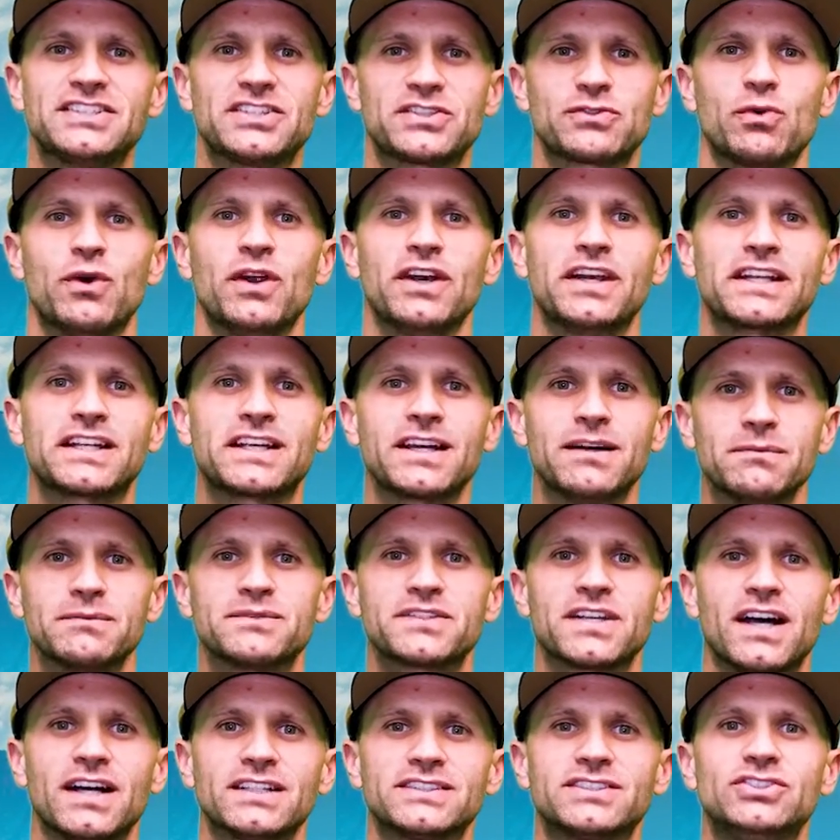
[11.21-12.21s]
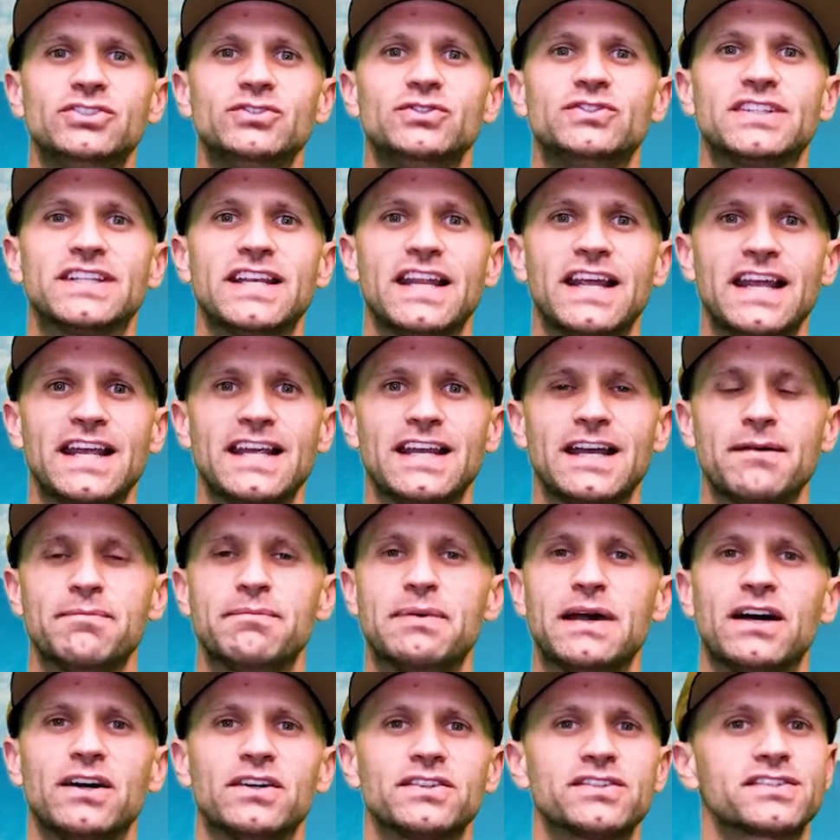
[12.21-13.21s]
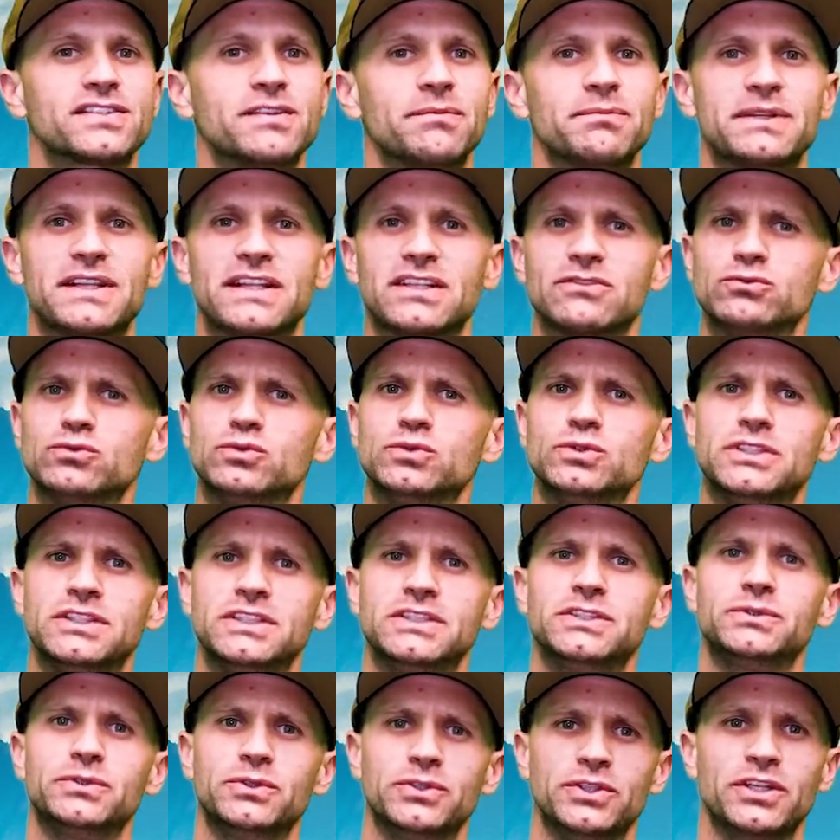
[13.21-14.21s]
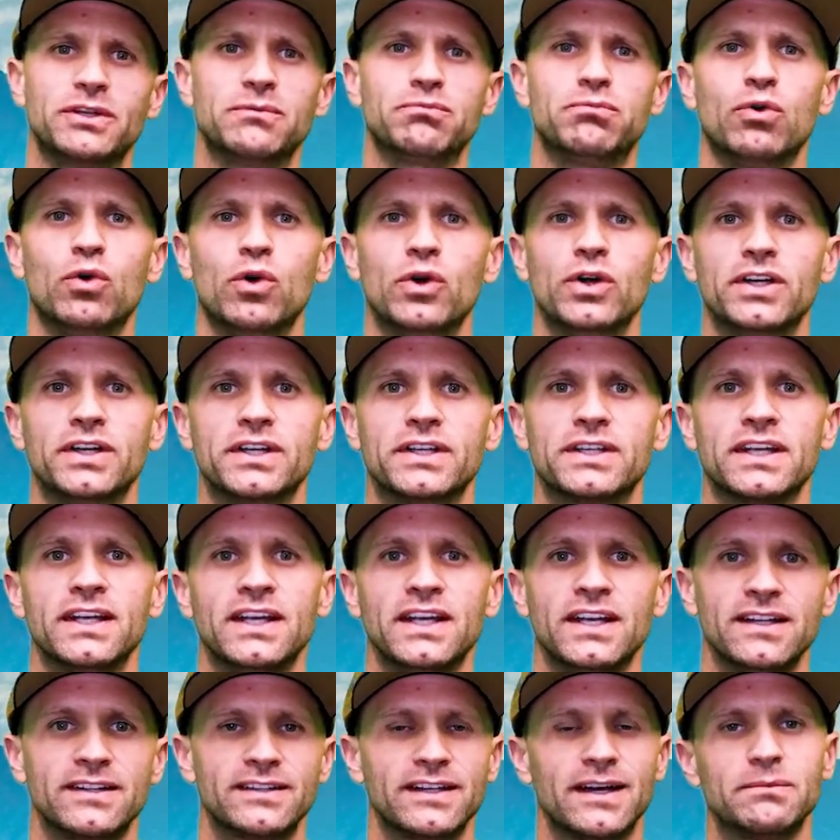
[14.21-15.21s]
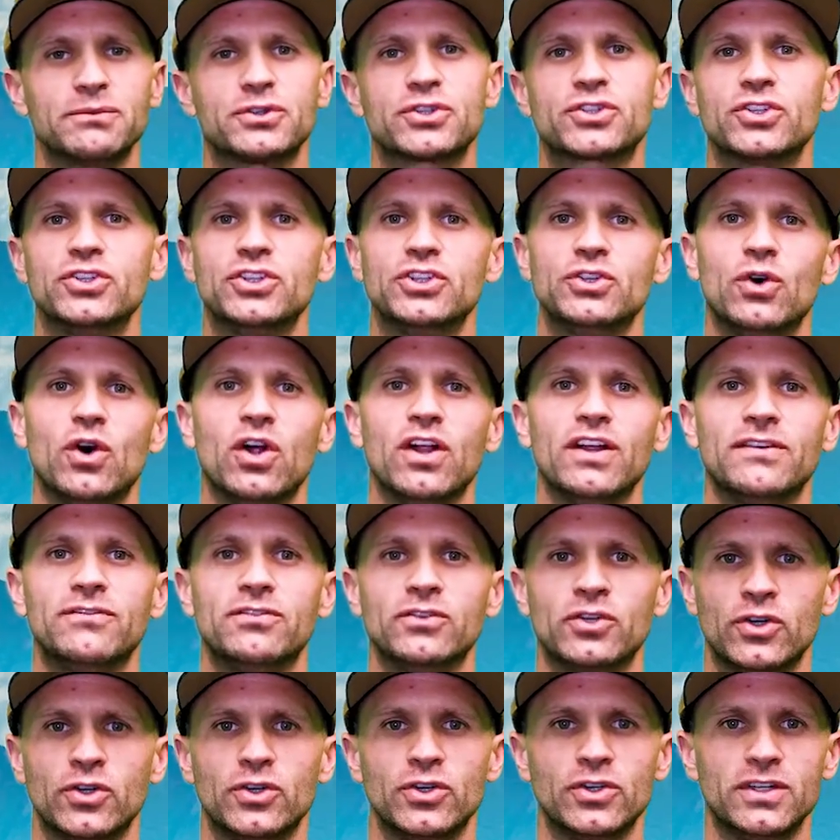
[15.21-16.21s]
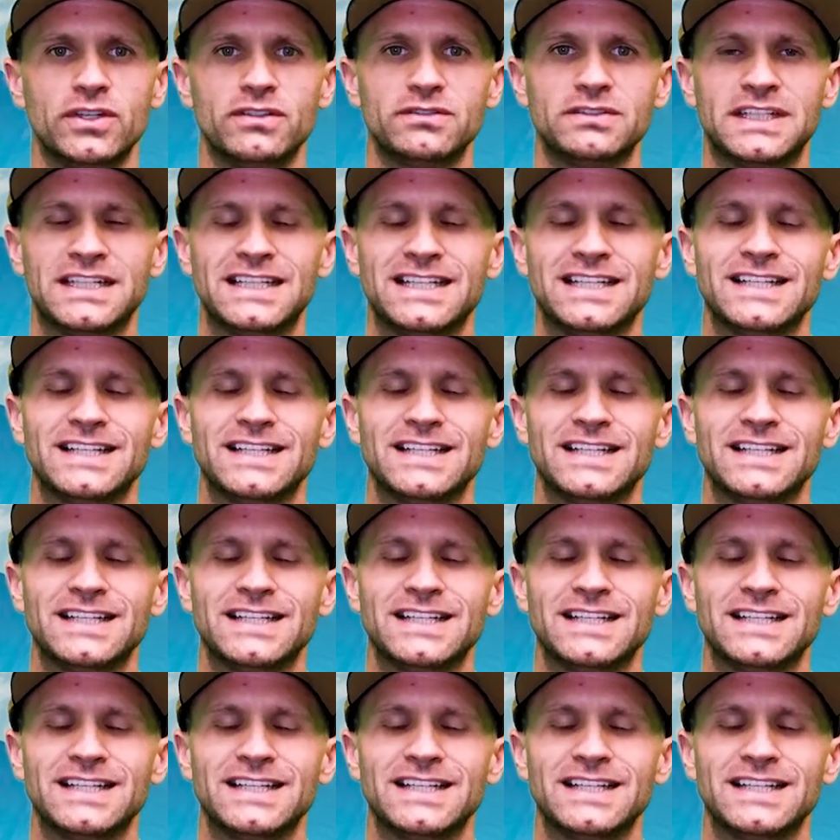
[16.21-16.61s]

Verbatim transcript: Just wanted to come talk to you today about something really, really important that I'm sure you all have heard of,